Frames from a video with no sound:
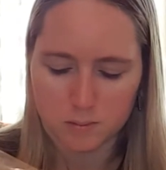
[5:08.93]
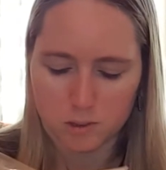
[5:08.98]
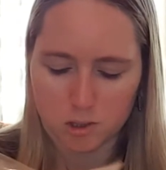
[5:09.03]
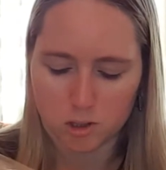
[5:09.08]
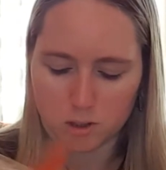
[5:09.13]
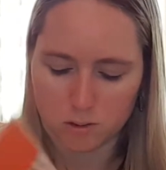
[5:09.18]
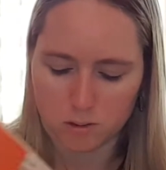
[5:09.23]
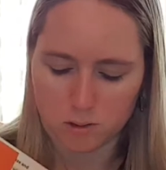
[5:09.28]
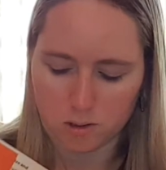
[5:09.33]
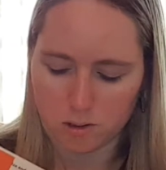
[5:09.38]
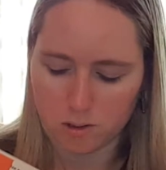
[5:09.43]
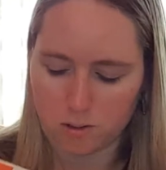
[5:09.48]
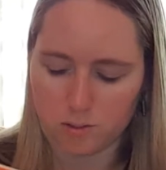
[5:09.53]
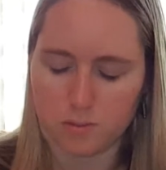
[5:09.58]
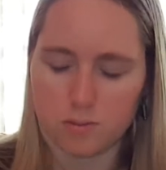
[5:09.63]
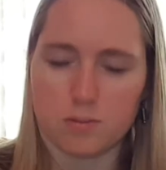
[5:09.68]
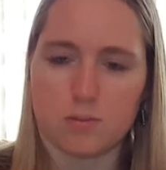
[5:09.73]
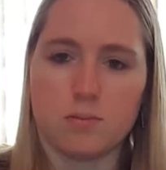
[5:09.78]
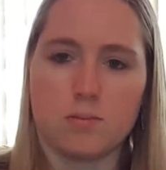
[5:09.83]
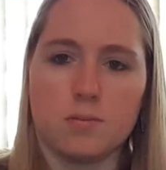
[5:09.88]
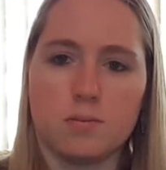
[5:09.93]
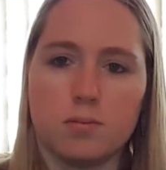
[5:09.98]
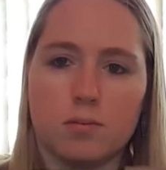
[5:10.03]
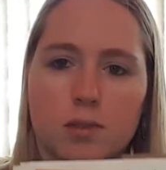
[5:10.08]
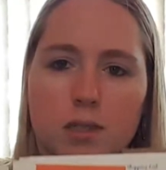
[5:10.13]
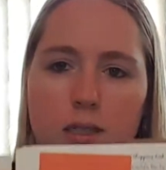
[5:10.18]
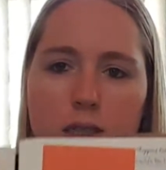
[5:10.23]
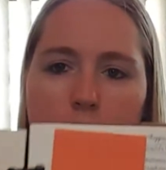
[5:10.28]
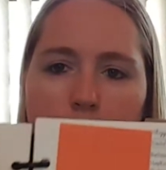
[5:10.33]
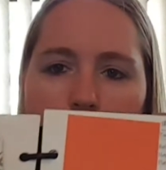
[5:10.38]
Show this off
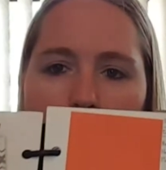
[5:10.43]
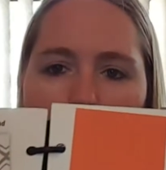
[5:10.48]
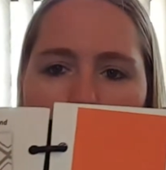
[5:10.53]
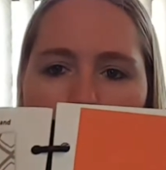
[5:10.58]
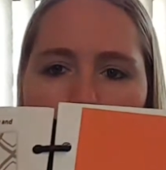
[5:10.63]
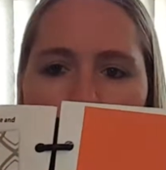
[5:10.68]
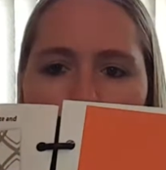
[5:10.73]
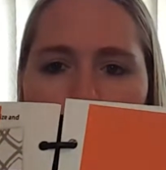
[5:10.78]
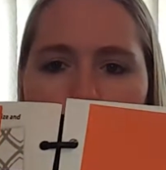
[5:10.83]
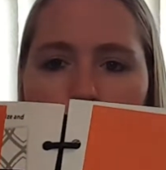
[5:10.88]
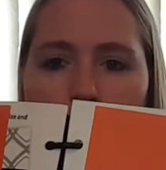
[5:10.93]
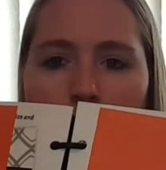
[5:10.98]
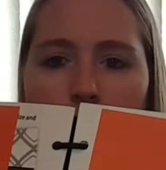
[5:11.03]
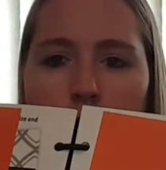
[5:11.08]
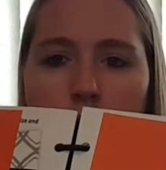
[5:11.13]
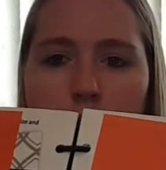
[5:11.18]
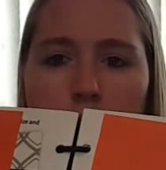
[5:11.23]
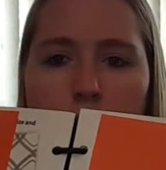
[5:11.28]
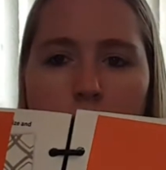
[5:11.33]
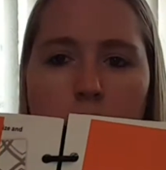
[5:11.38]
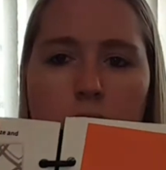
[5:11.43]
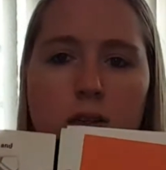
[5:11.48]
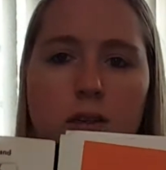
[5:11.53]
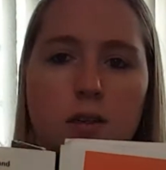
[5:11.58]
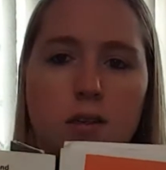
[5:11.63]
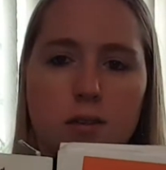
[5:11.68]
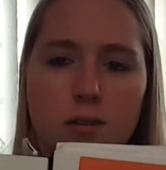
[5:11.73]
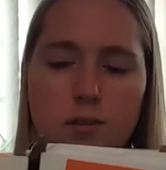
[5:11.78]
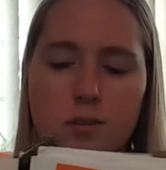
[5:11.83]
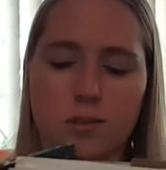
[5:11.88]
like that,
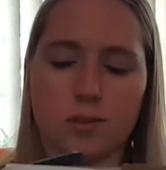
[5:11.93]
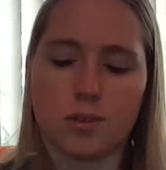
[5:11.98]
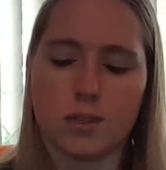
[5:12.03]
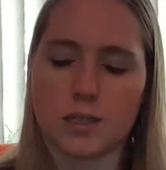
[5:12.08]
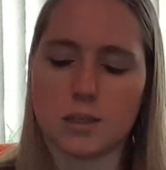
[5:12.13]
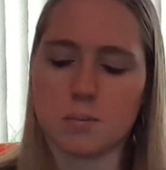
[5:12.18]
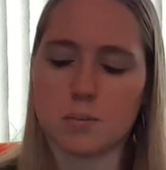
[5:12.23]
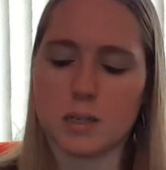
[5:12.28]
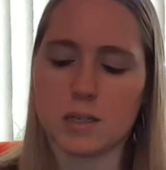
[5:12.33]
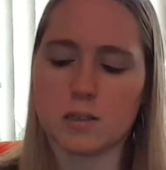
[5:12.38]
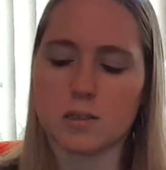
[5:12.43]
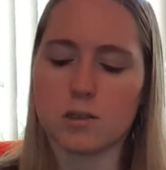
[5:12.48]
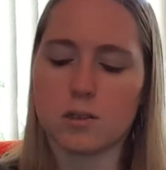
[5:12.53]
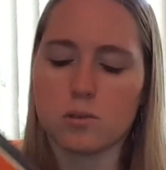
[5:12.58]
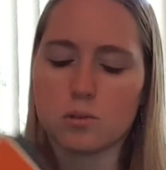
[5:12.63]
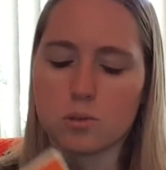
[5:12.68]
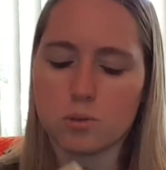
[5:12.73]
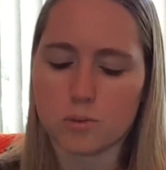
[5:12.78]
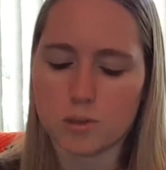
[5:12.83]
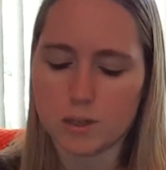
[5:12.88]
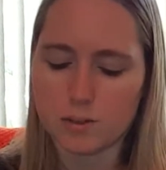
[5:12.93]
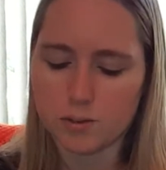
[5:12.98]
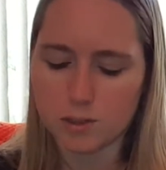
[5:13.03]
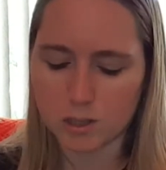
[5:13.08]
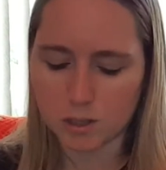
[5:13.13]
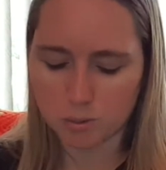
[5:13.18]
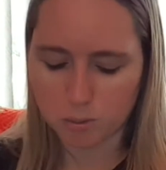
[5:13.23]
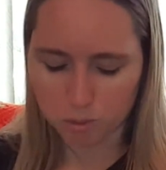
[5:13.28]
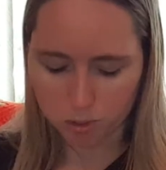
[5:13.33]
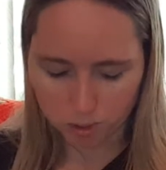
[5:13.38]
so I can make notes wherever
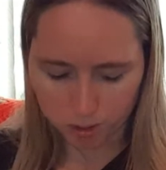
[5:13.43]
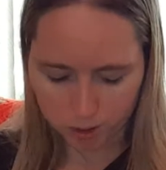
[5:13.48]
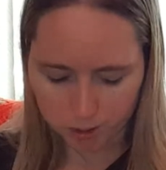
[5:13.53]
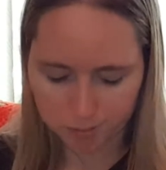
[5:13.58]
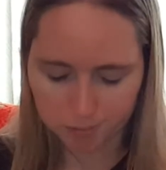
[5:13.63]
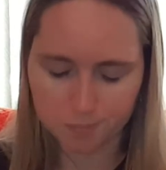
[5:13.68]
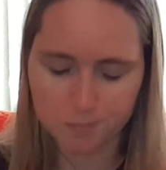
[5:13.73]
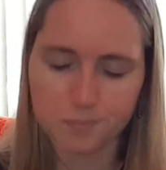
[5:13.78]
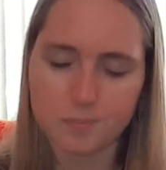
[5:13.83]
I want.